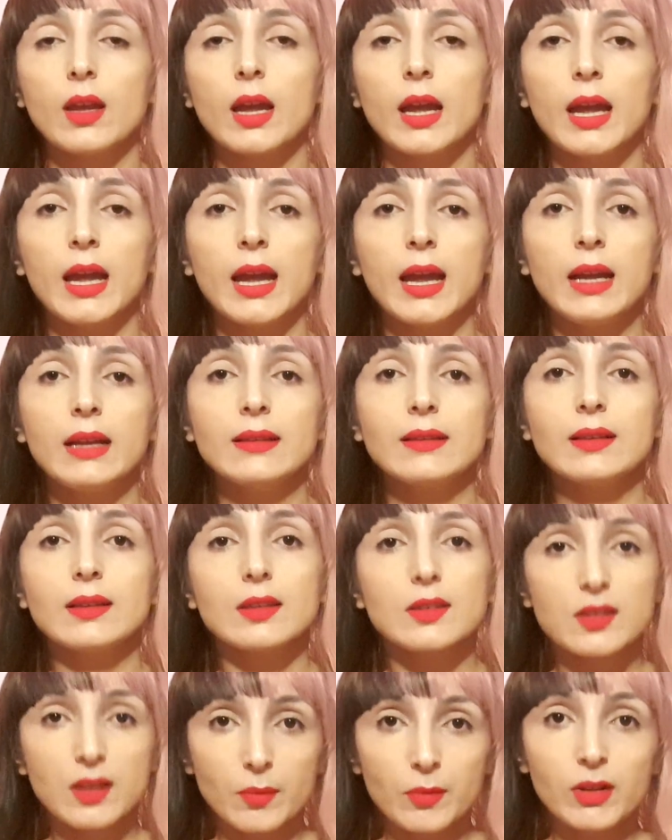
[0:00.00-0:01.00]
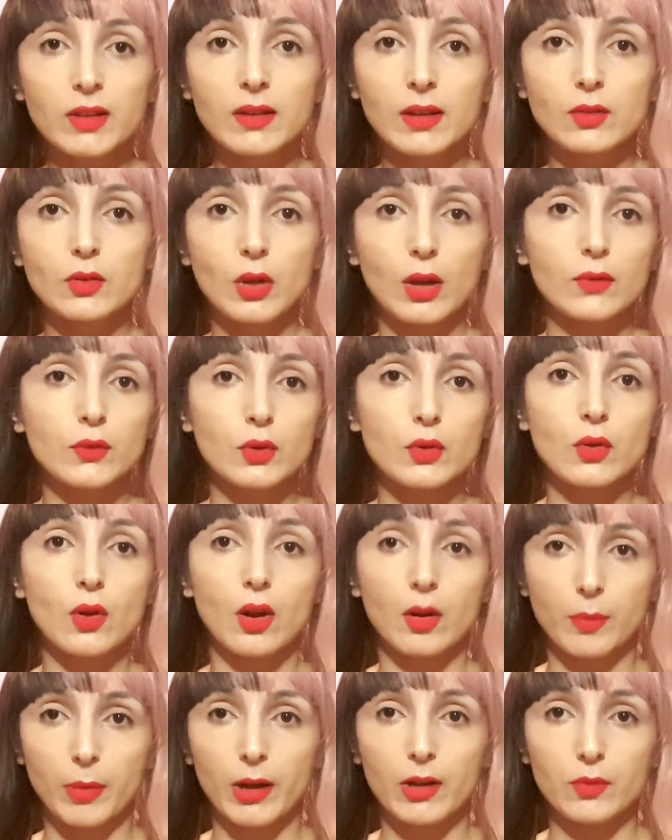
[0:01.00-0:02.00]
And something that you have to
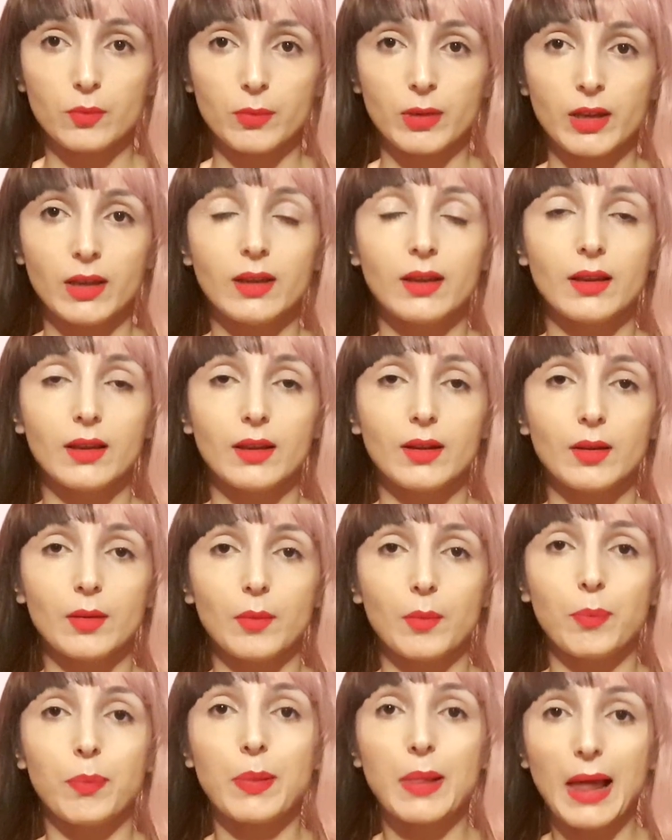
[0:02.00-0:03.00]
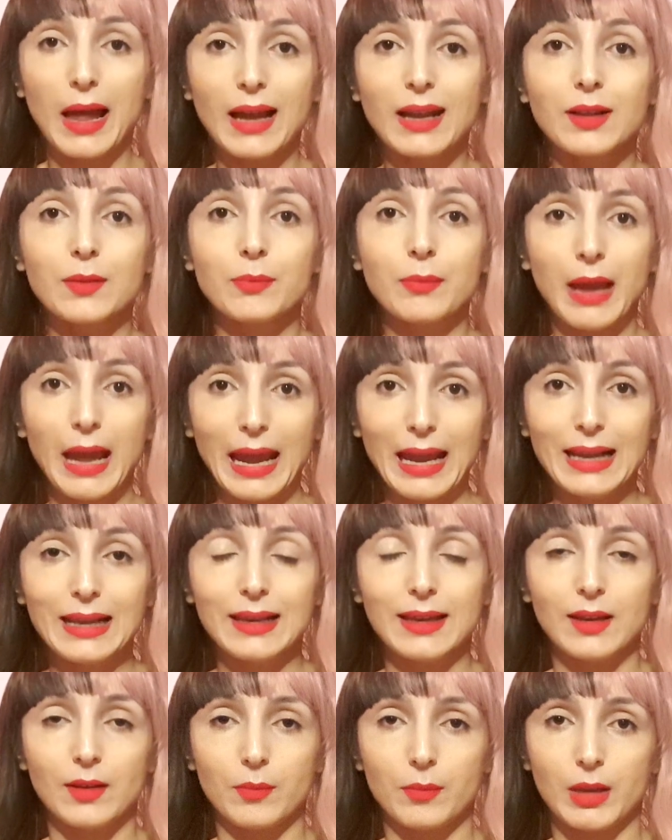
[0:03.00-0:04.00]
know about me,
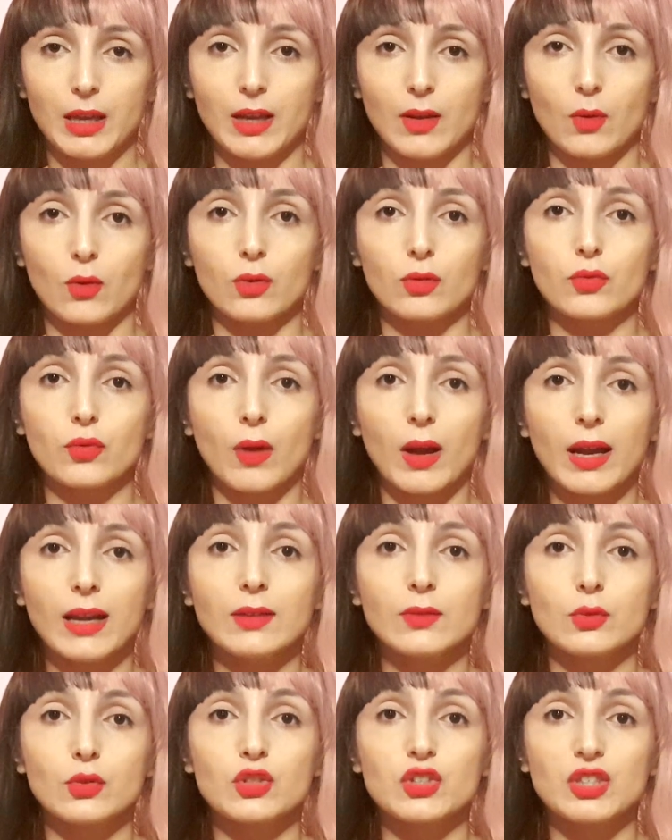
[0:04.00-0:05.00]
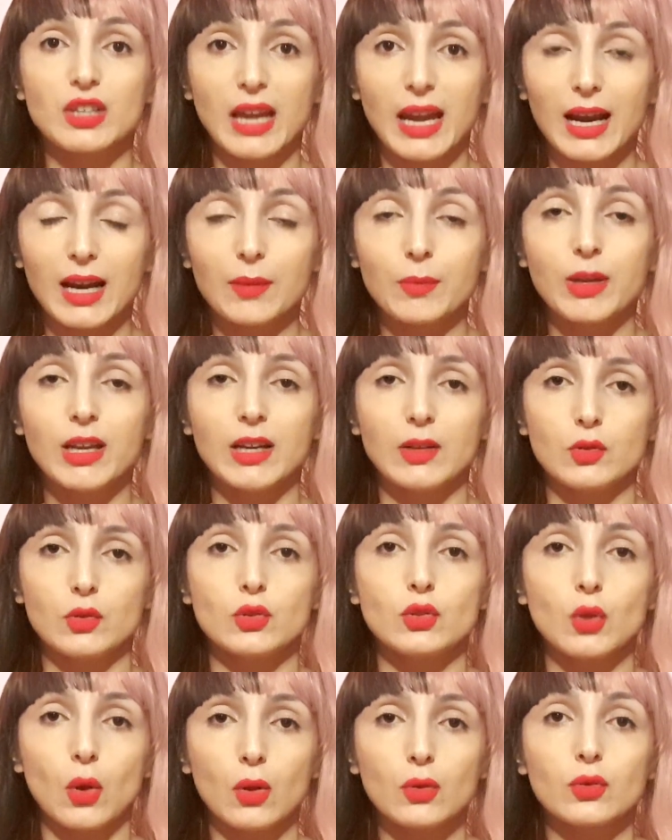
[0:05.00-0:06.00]
blackmailing me or trying to scare me into
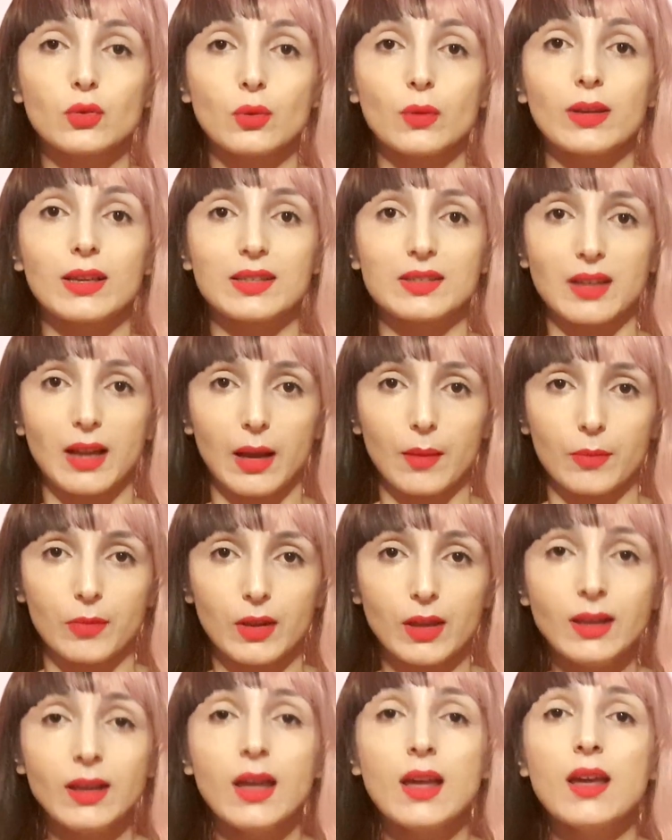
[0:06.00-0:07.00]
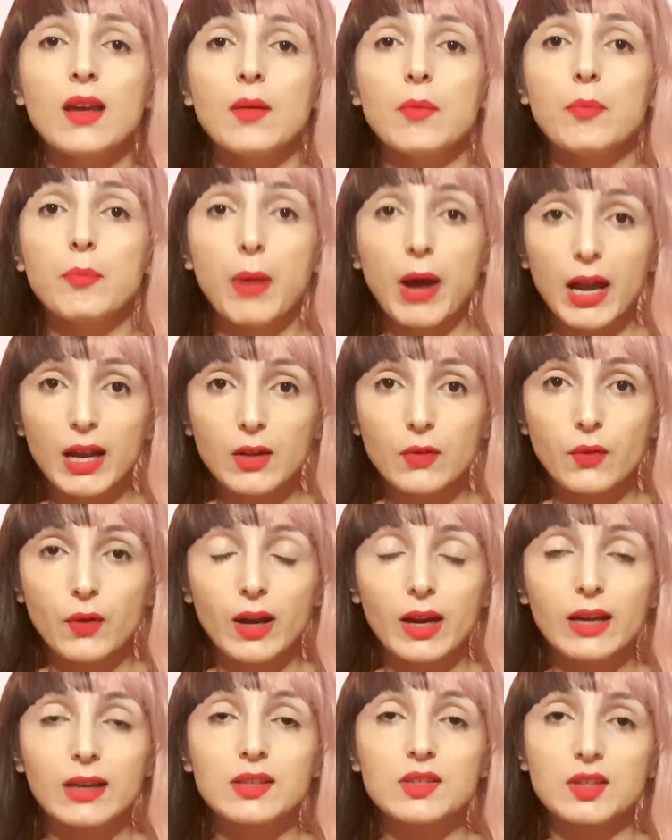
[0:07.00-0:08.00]
not doing something
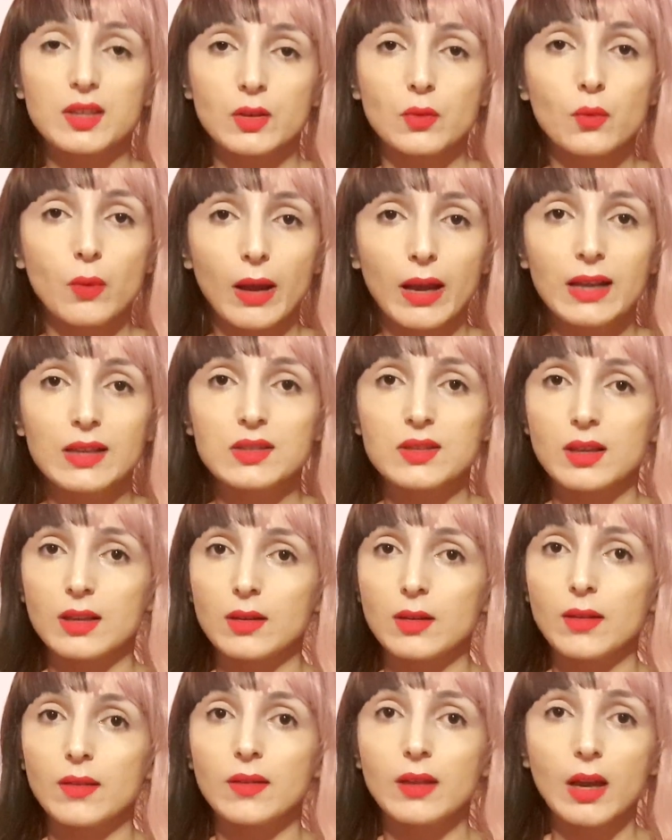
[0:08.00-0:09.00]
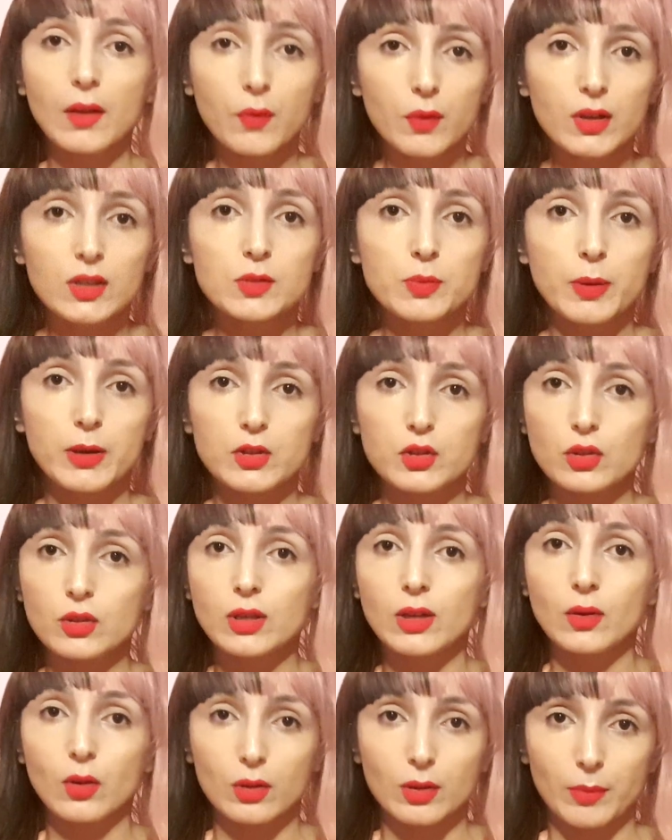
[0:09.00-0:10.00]
backfires in ways that the average person
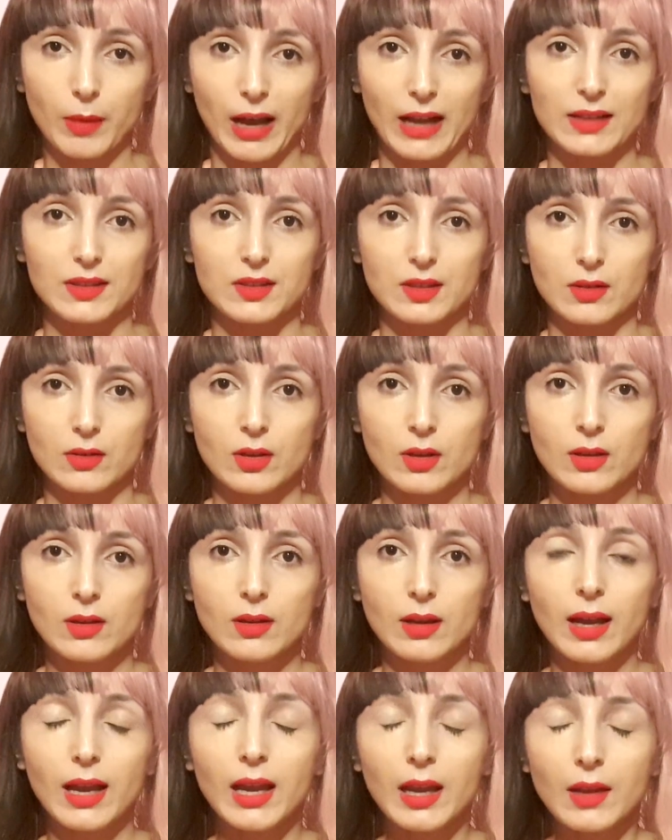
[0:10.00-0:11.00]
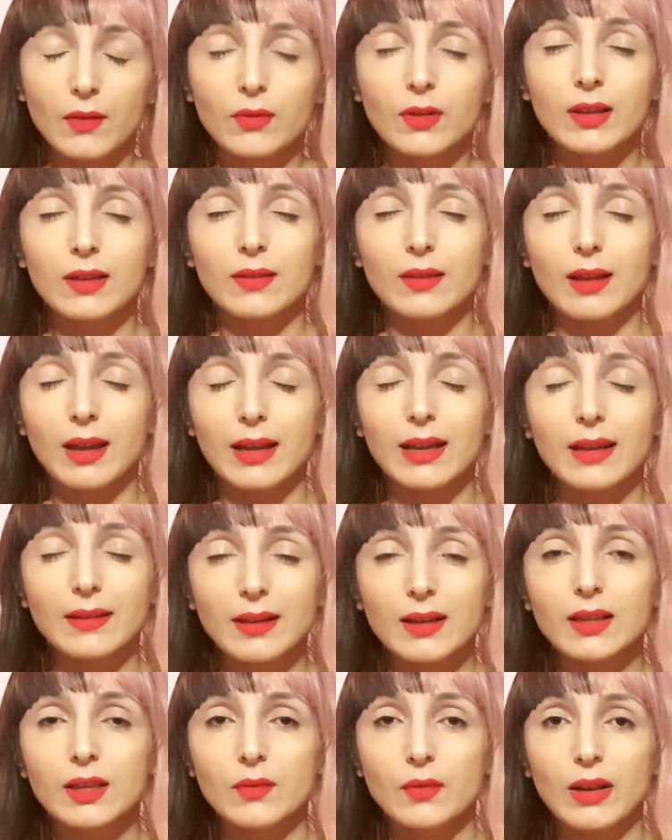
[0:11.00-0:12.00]
cannot imagine. It
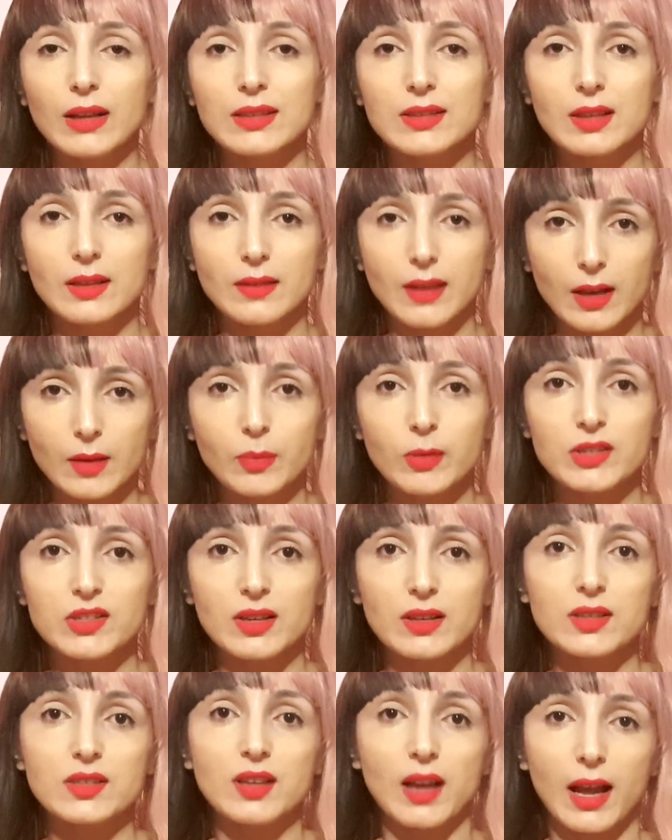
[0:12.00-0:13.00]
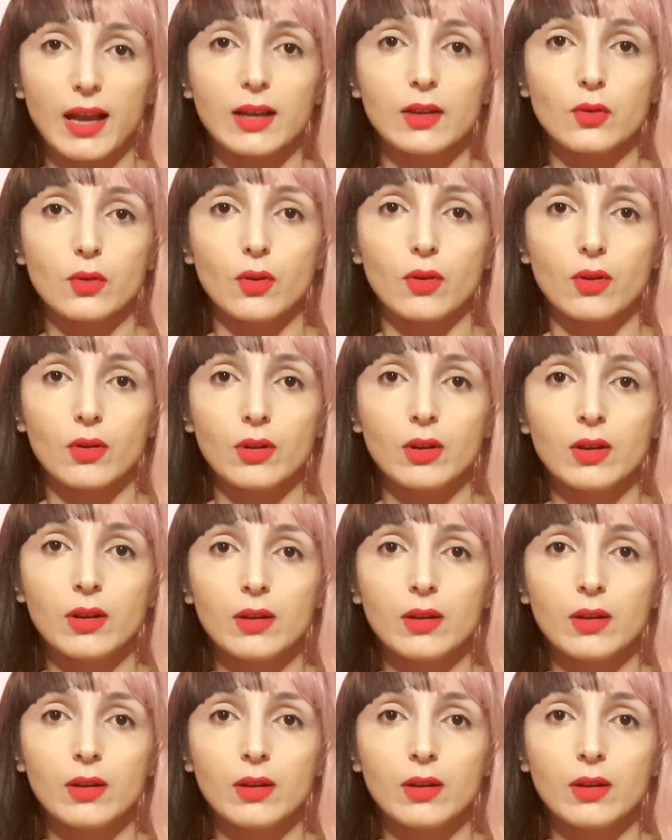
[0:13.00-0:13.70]
activates the 10% psycho